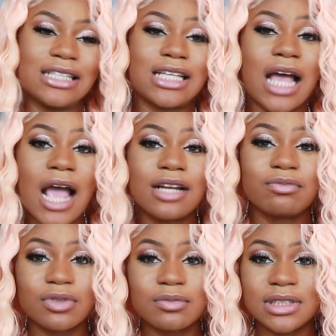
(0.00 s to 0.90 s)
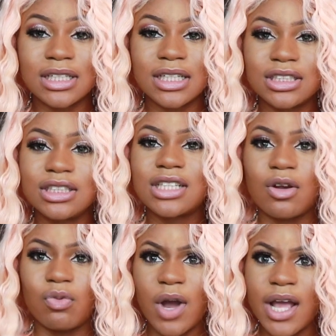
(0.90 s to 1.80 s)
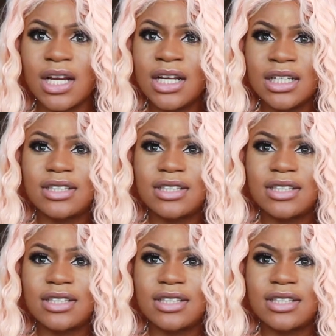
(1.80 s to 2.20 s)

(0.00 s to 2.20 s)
So I had the broomstick, and she's like, what?